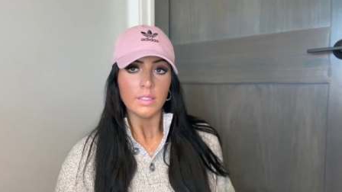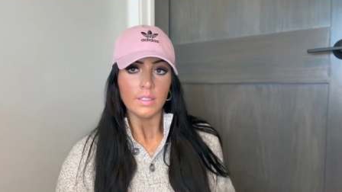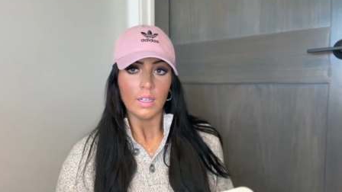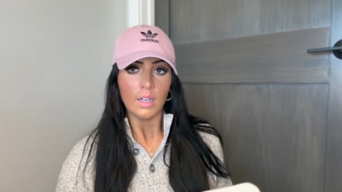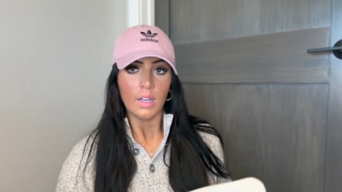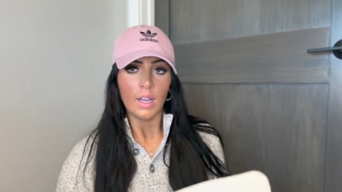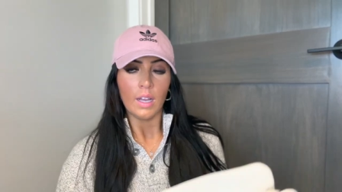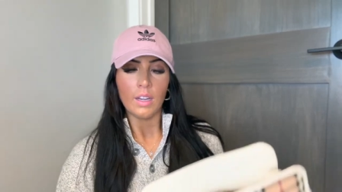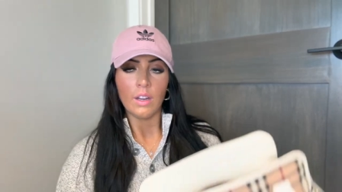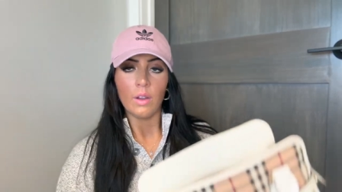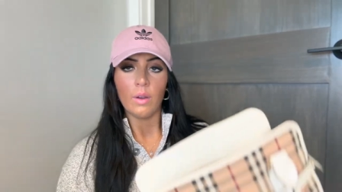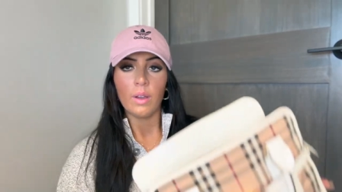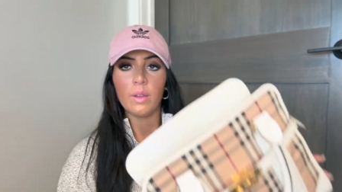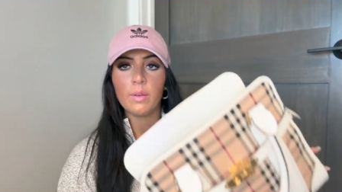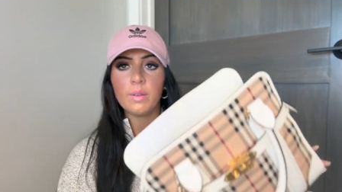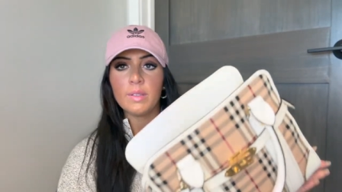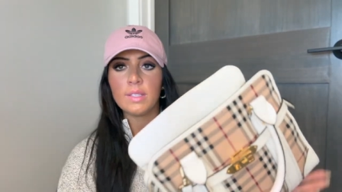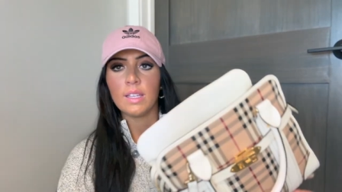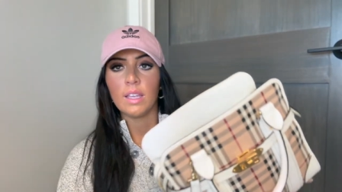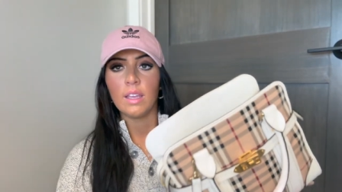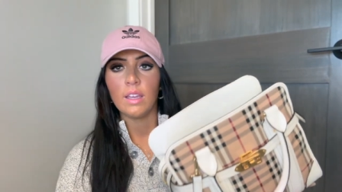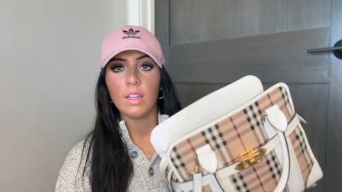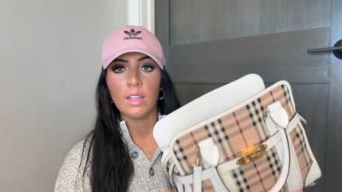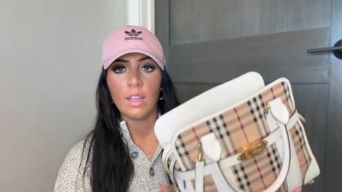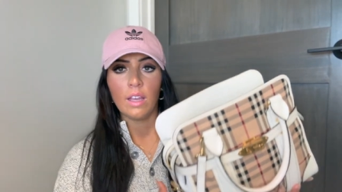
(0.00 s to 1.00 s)
I know I always
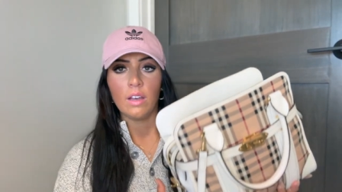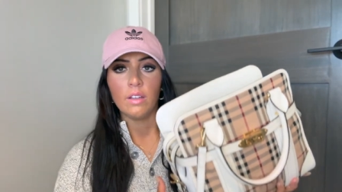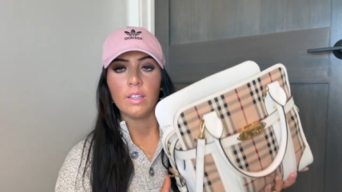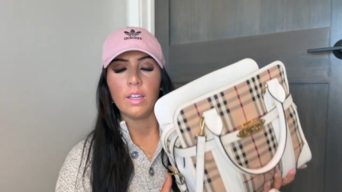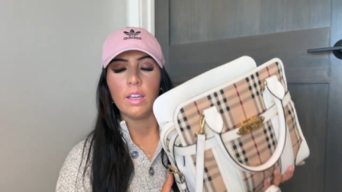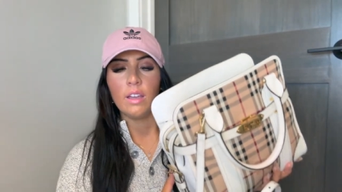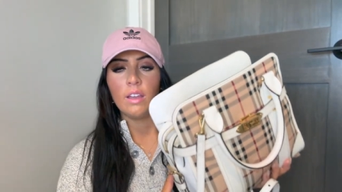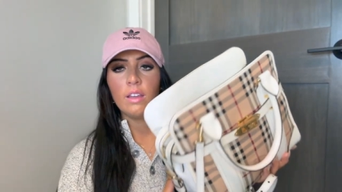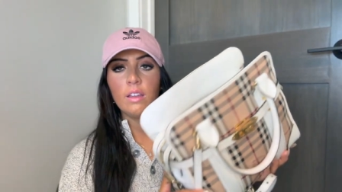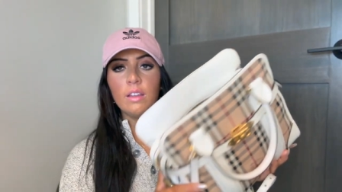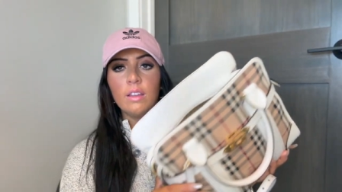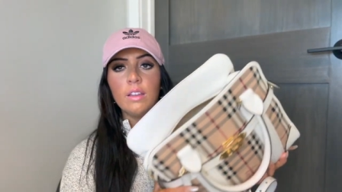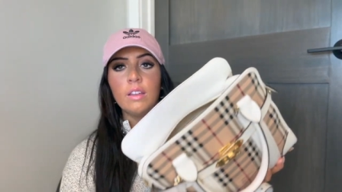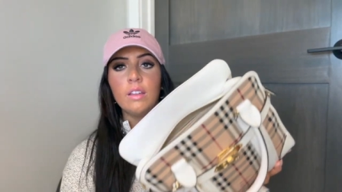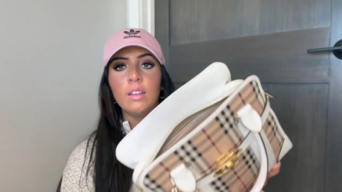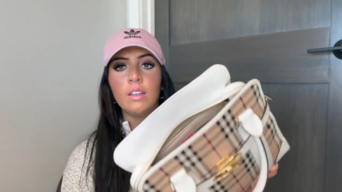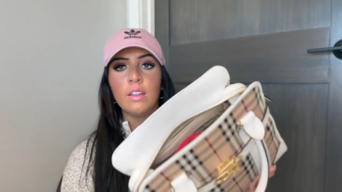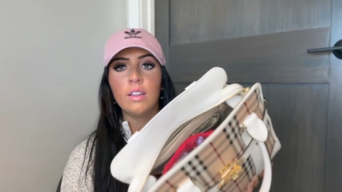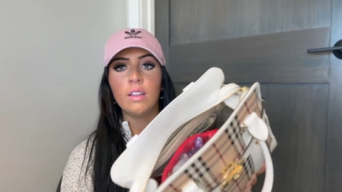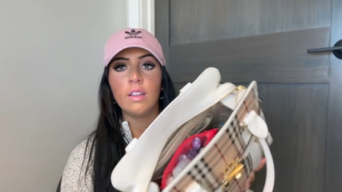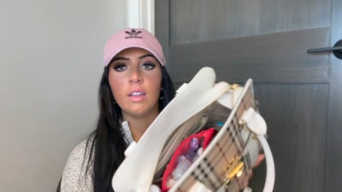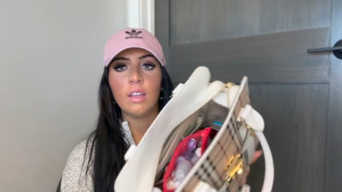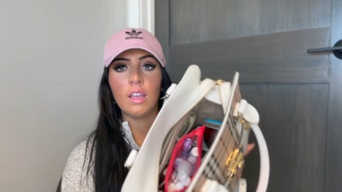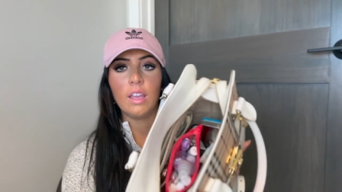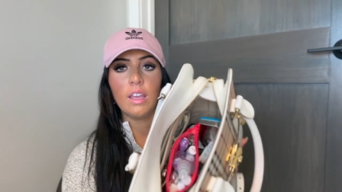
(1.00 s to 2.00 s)
get yelled at
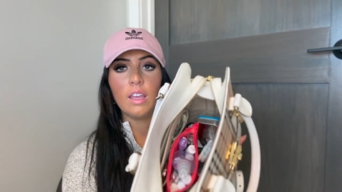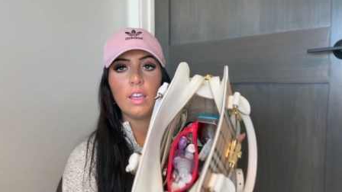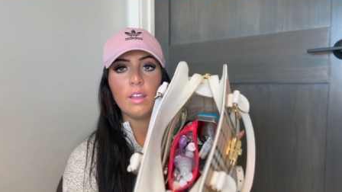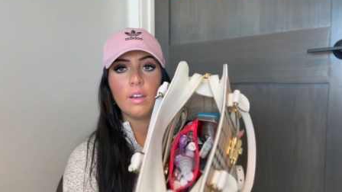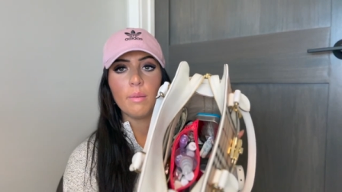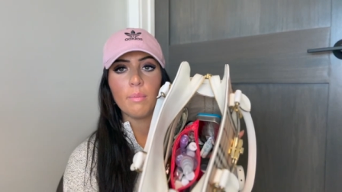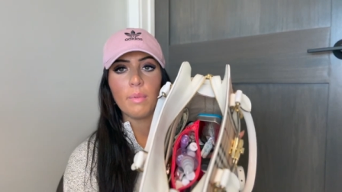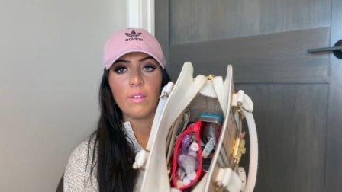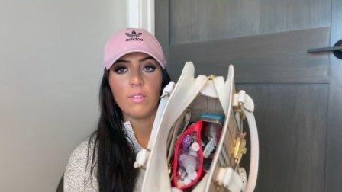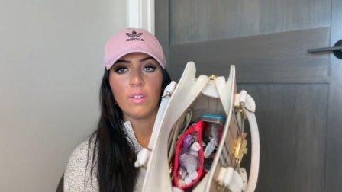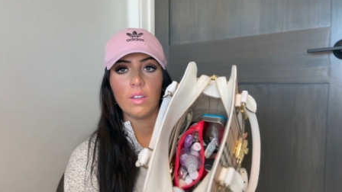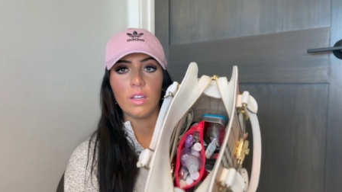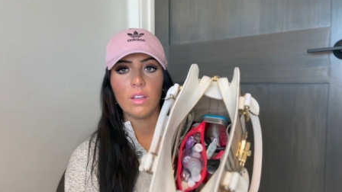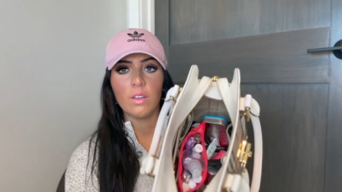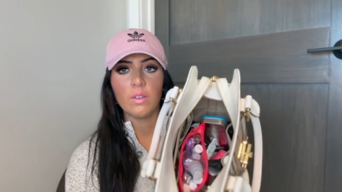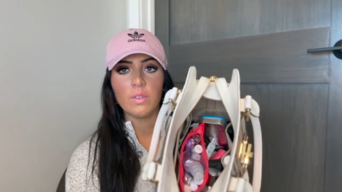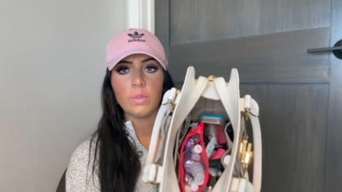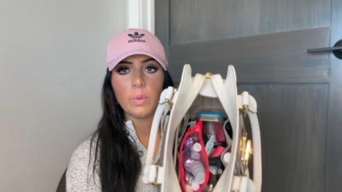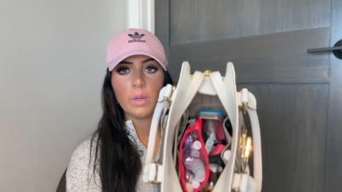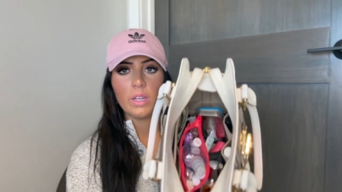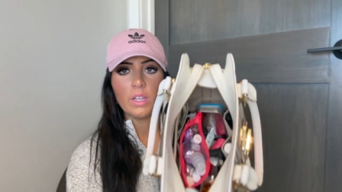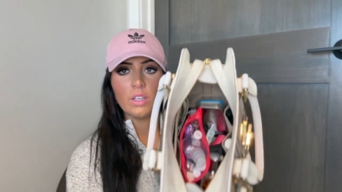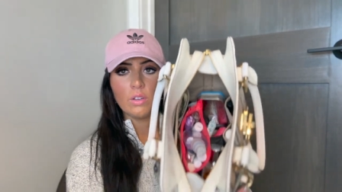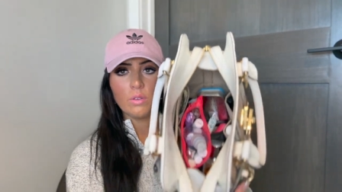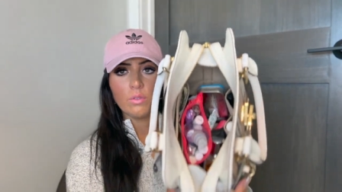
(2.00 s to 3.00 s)
in my videos
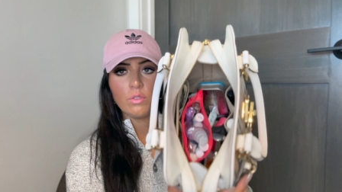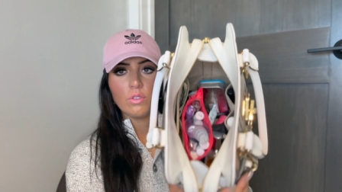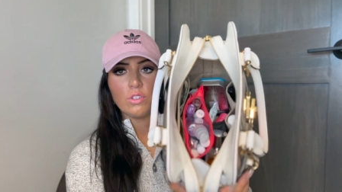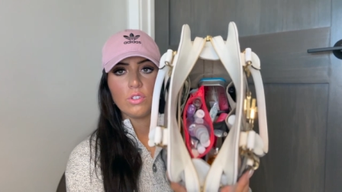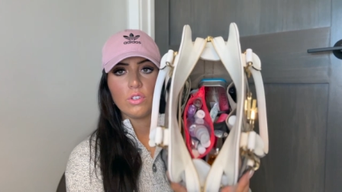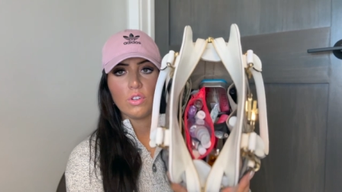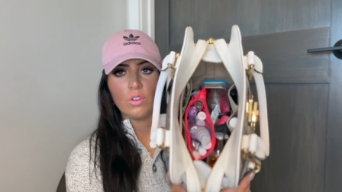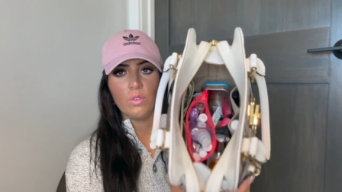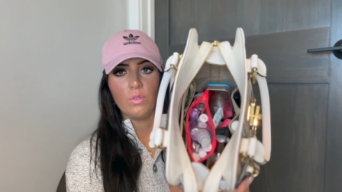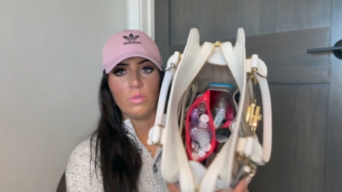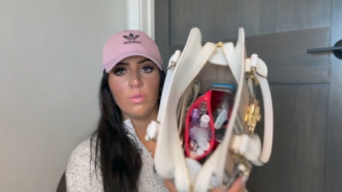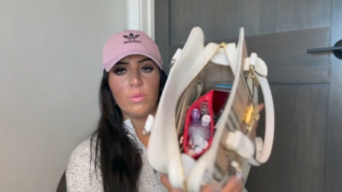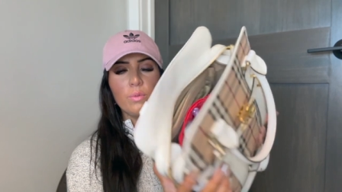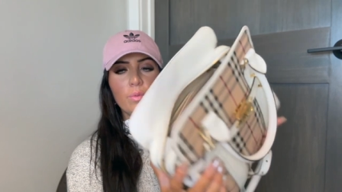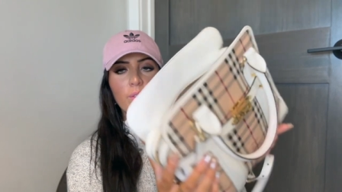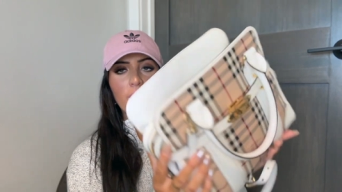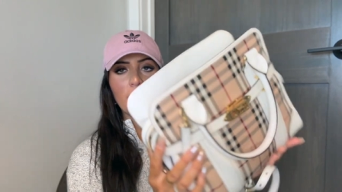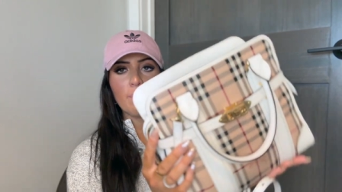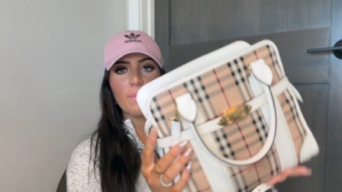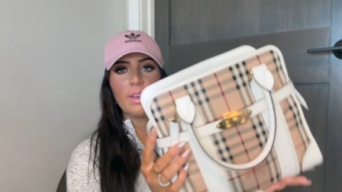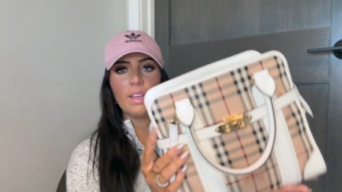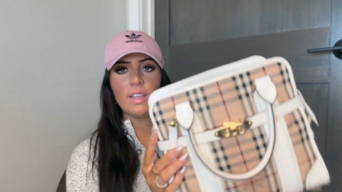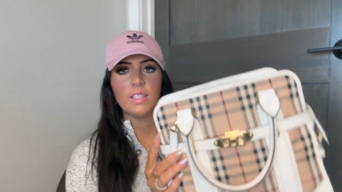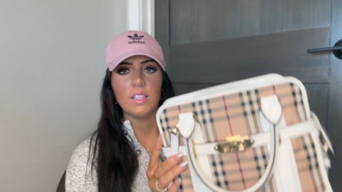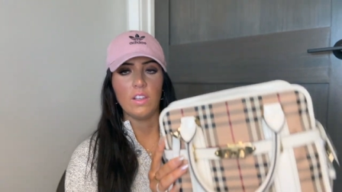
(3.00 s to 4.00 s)
when I don't show like
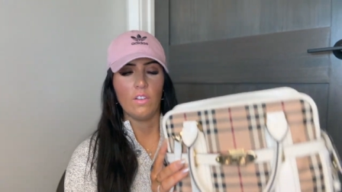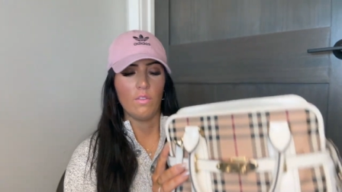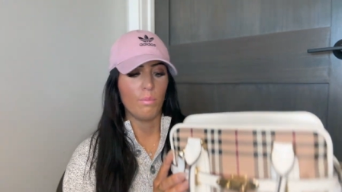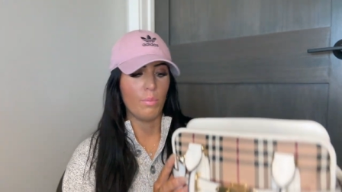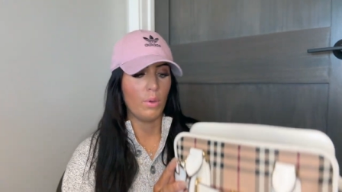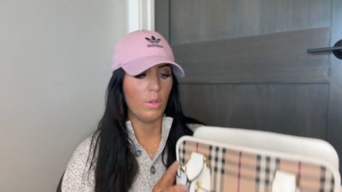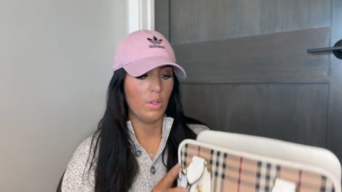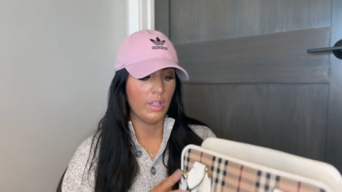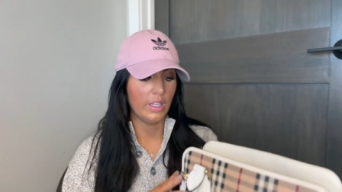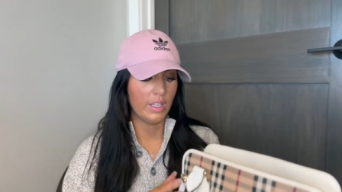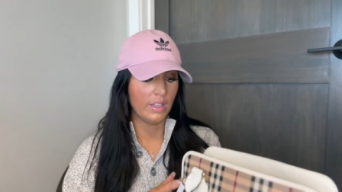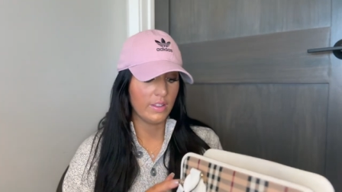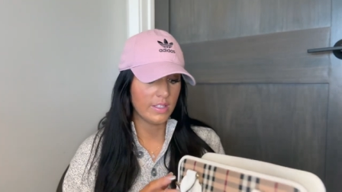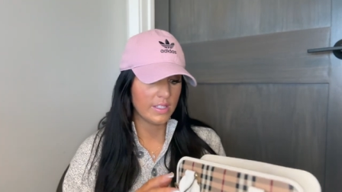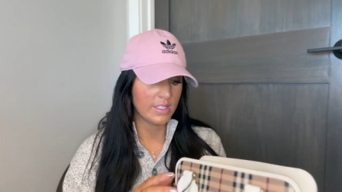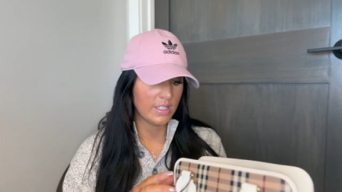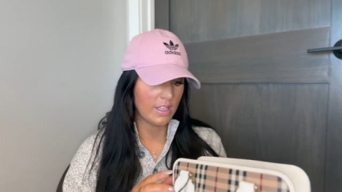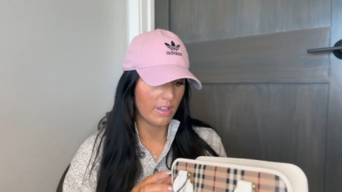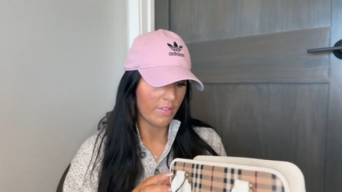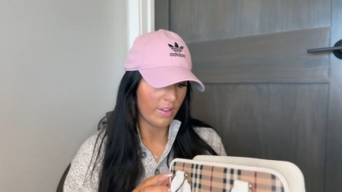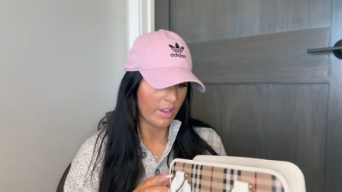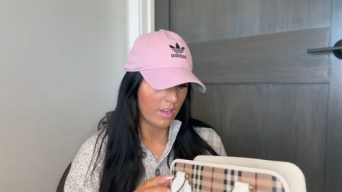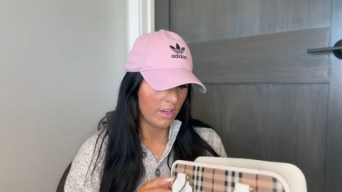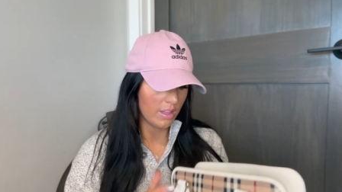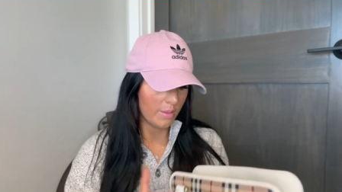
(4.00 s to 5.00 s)
myself pulling the
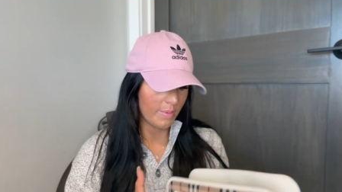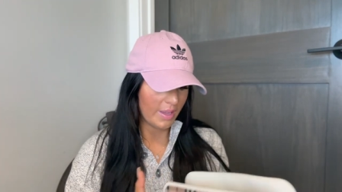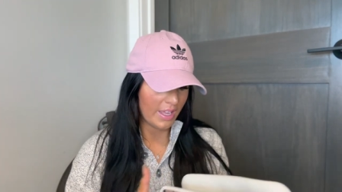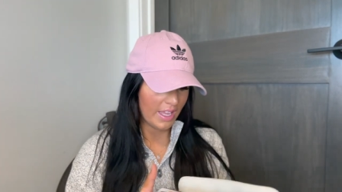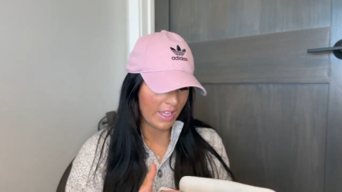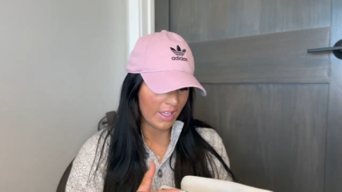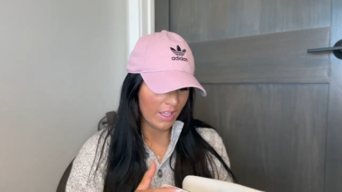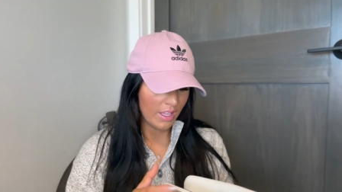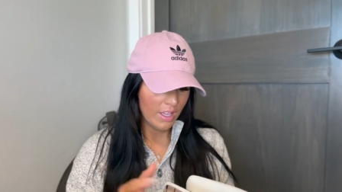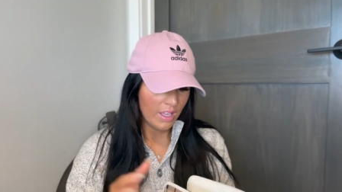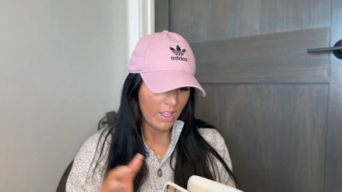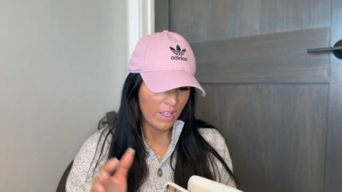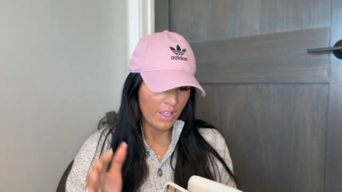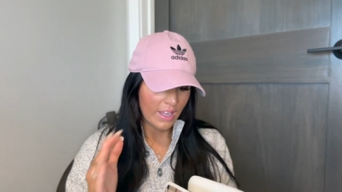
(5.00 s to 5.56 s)
stuff out of the bag.